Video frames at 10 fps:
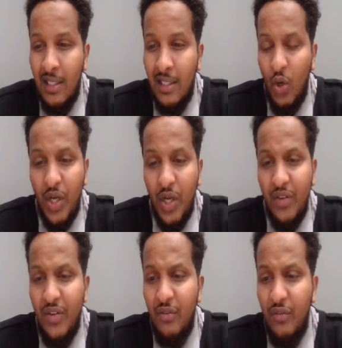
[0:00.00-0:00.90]
or
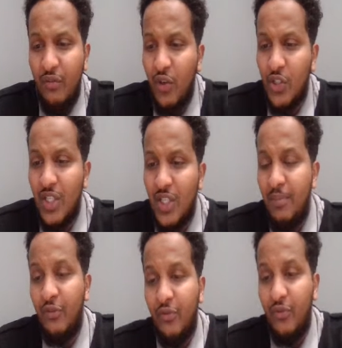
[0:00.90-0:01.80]
even for
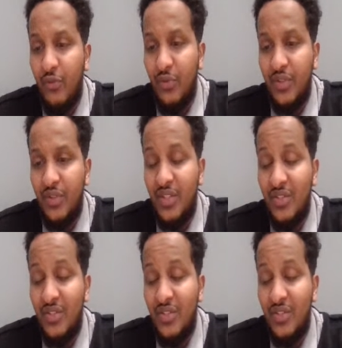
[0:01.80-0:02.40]
example, this